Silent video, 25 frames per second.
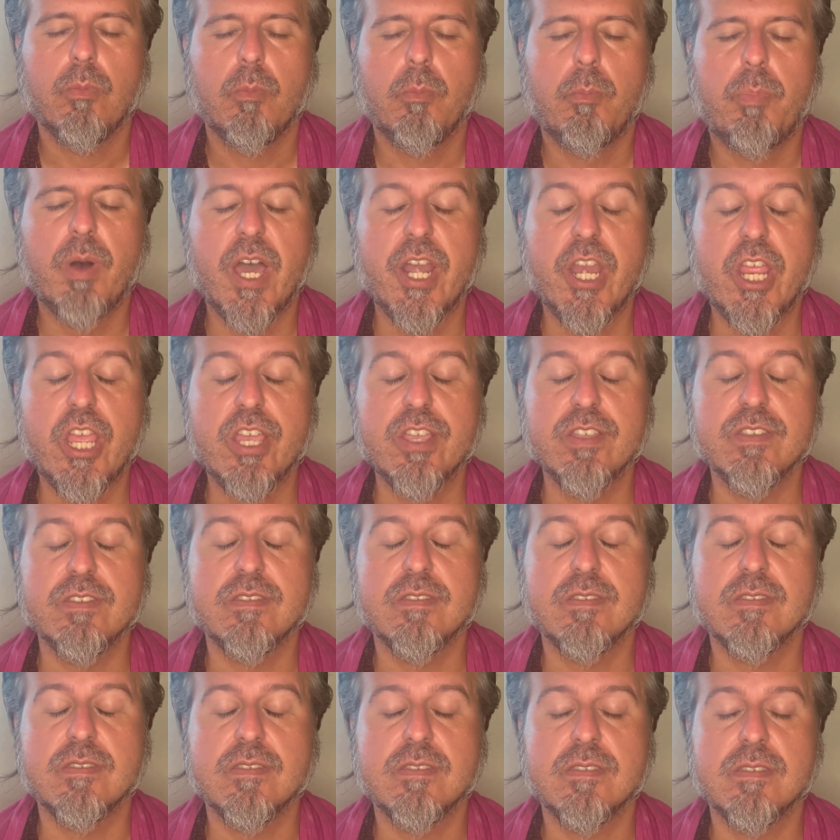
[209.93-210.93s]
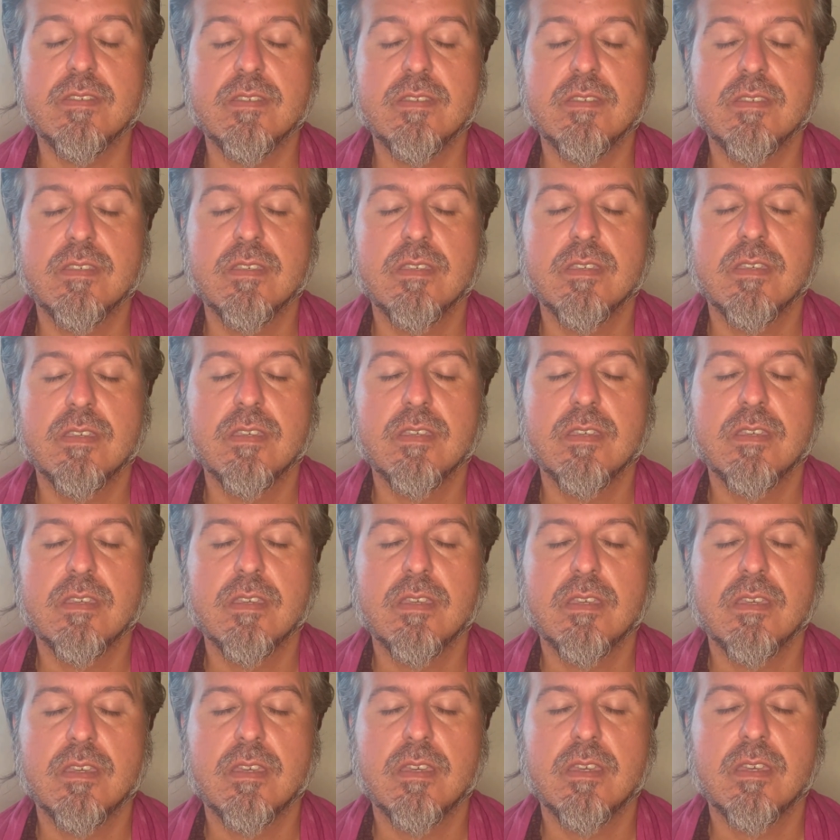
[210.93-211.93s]
But is
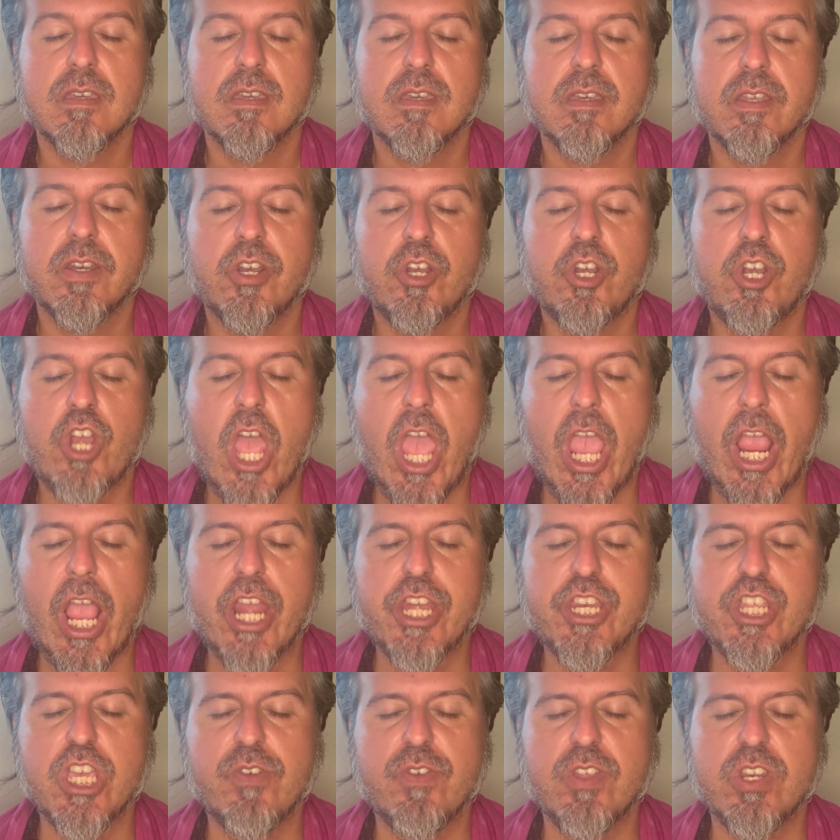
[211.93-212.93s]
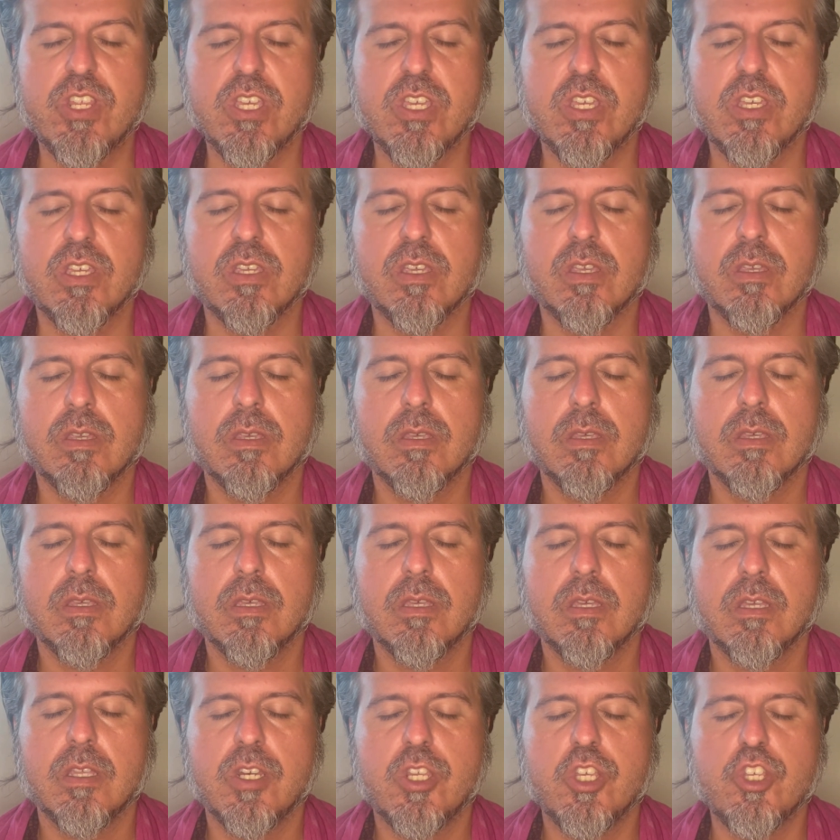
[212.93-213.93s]
negativity,
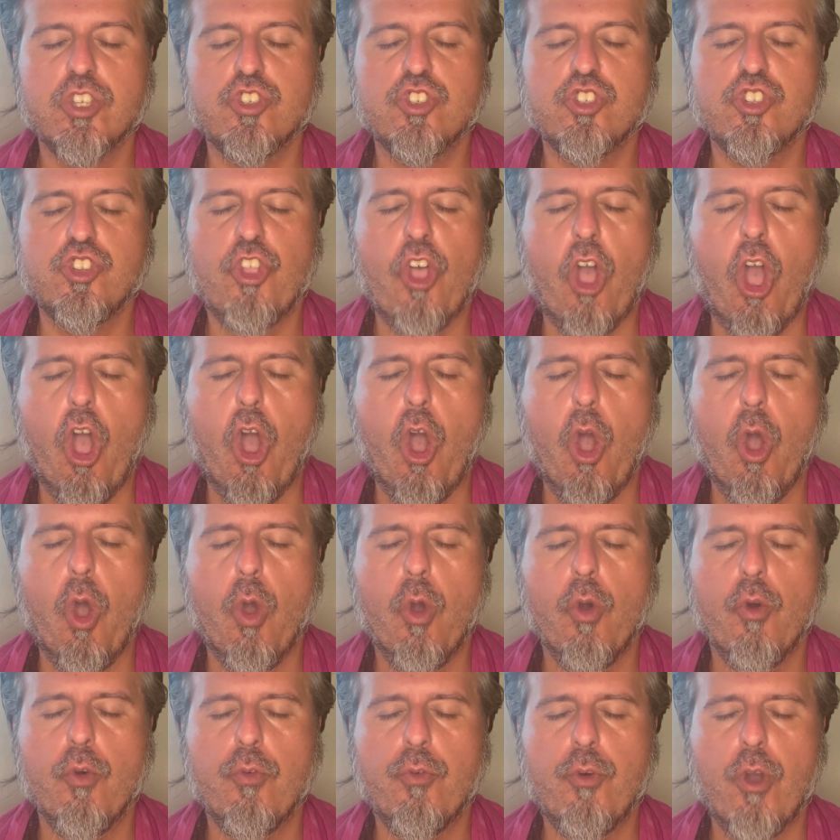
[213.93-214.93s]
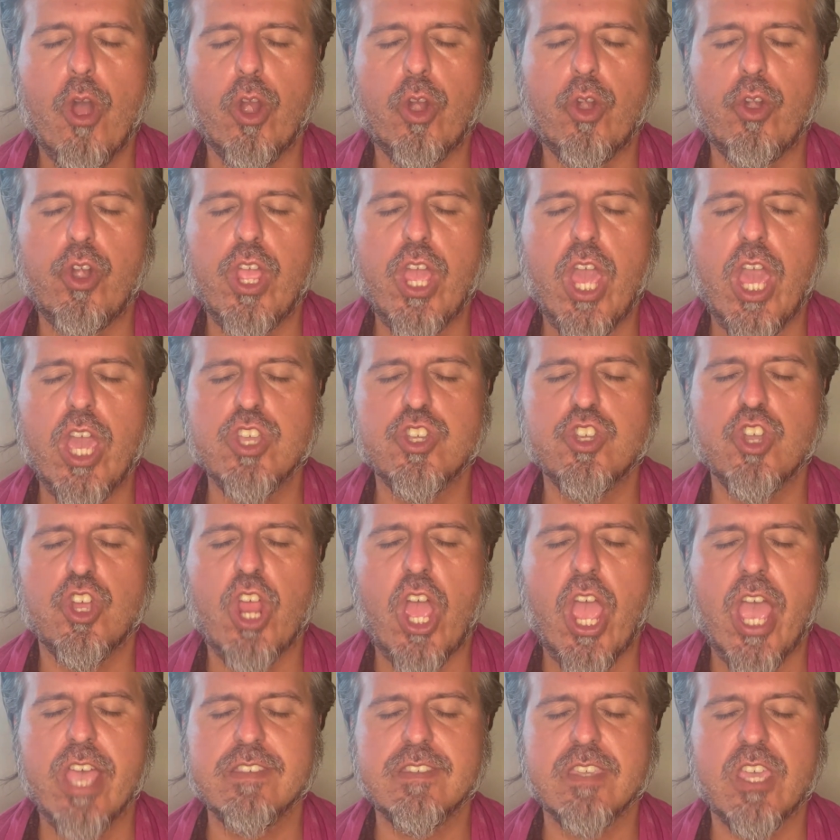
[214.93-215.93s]
this no for creation
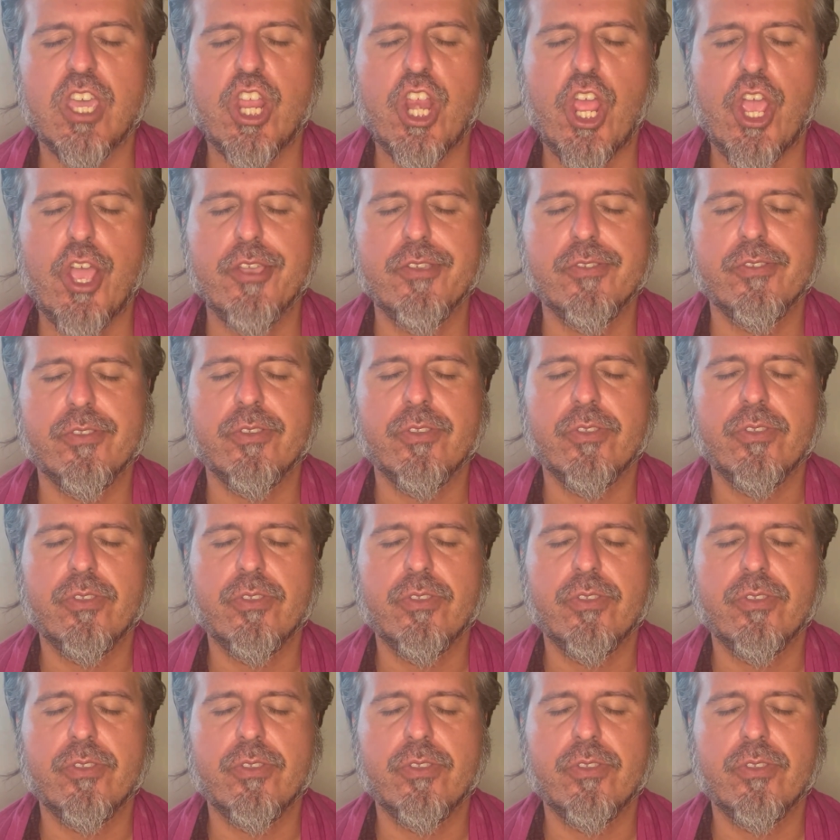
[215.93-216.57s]
as it is,